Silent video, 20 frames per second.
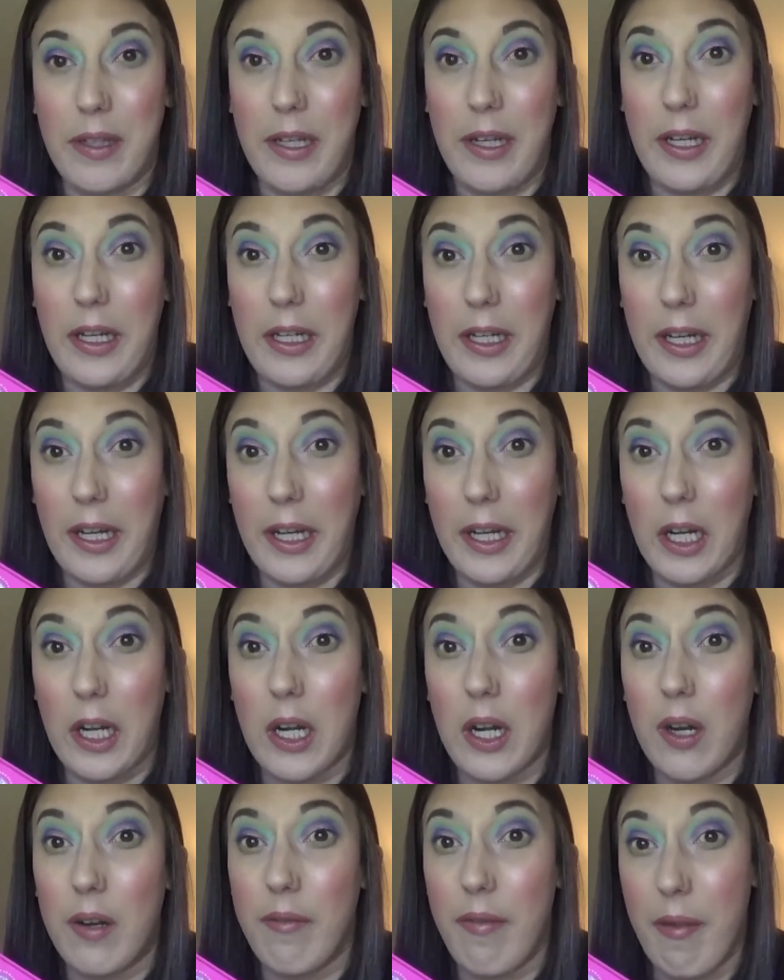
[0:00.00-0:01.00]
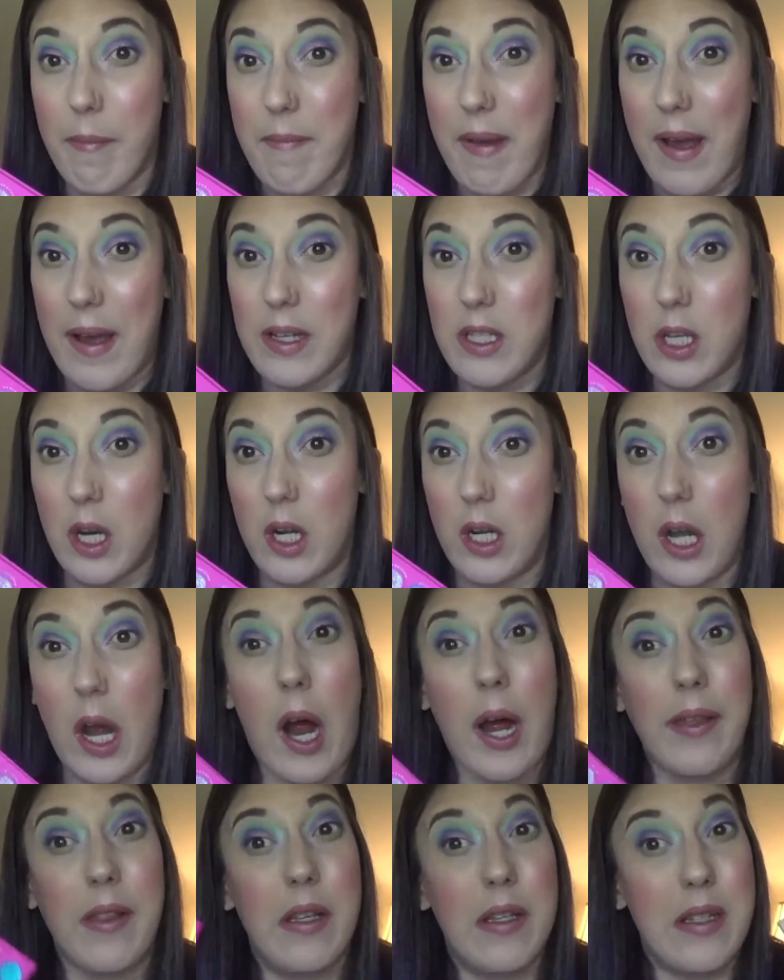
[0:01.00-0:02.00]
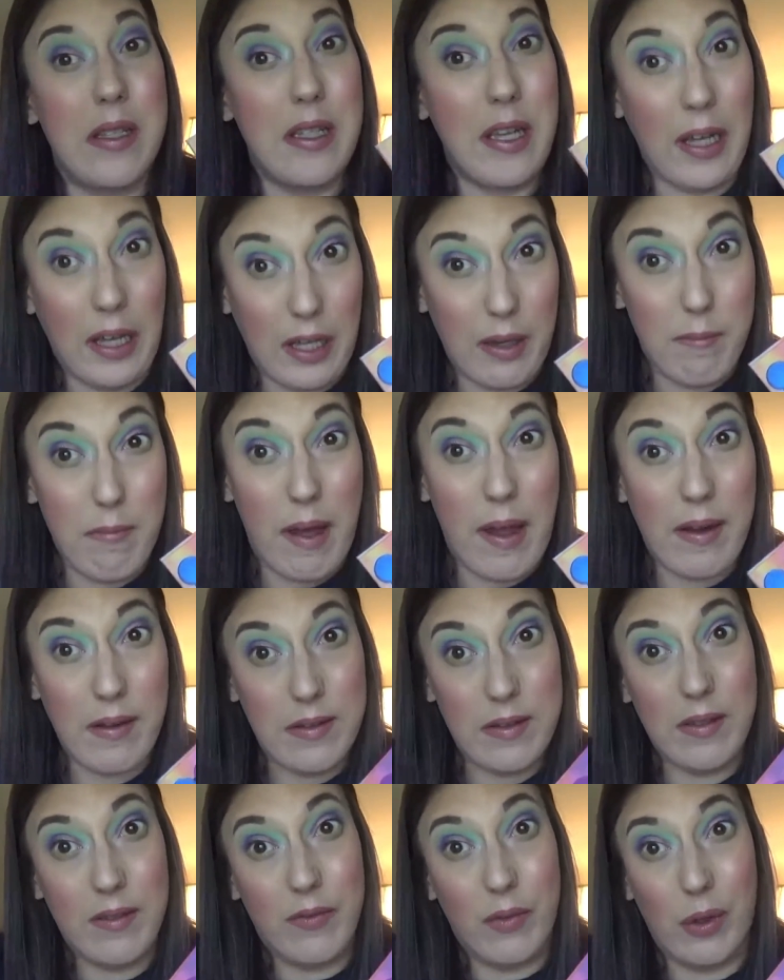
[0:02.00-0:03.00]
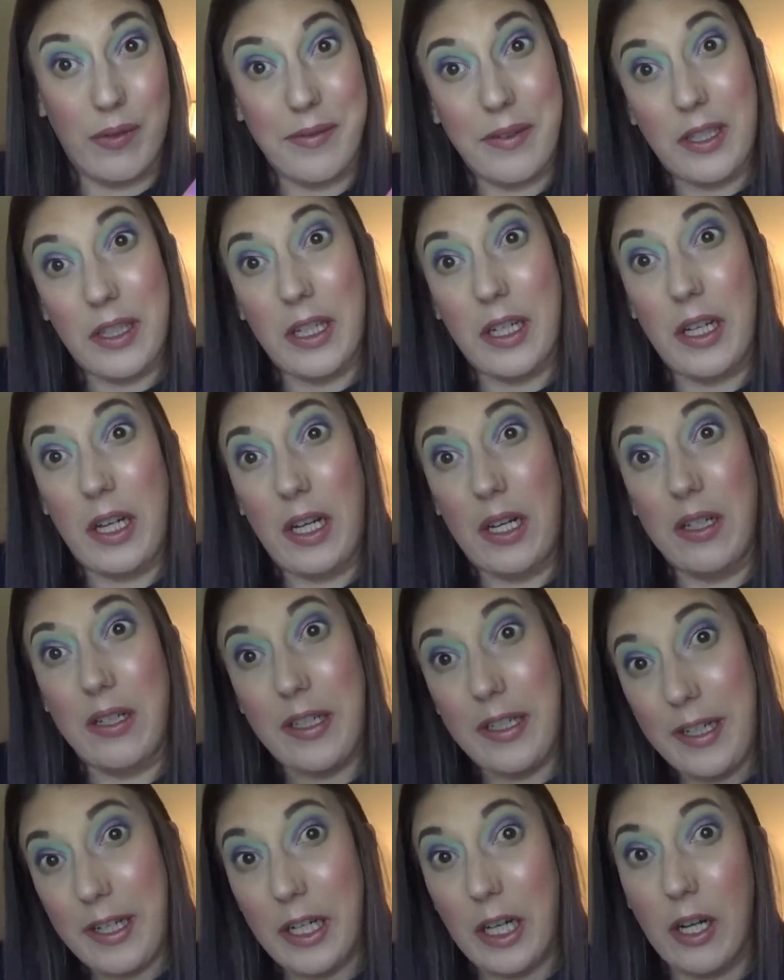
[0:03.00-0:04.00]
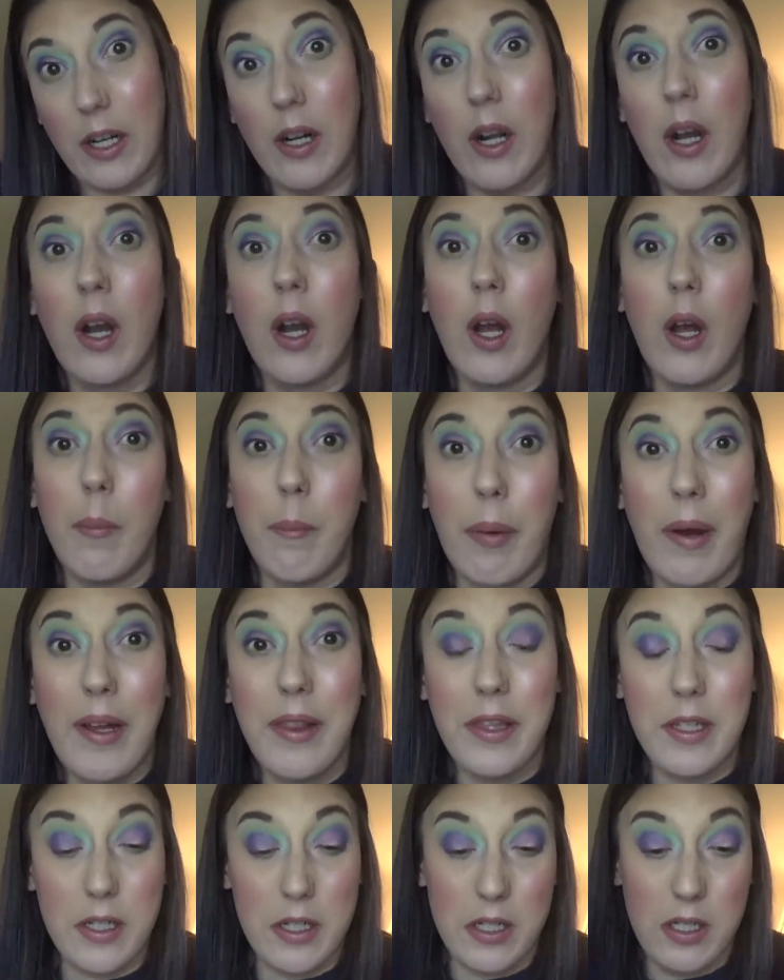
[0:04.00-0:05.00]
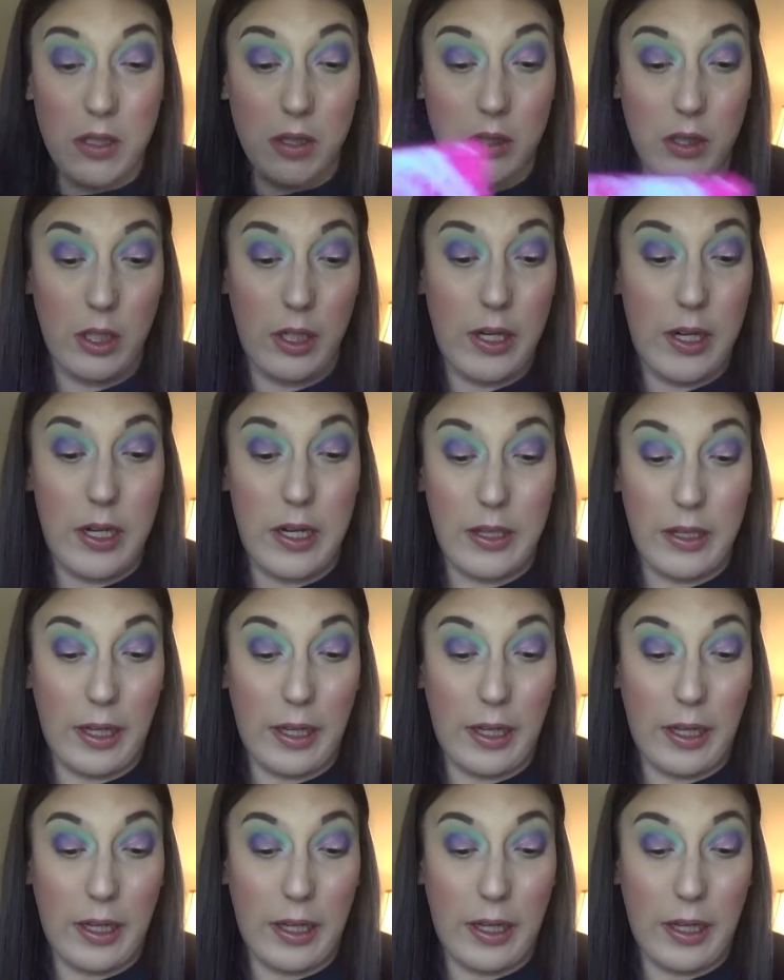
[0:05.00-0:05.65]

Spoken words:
in here of the mattes are not the same as the formula in here, but they're still good.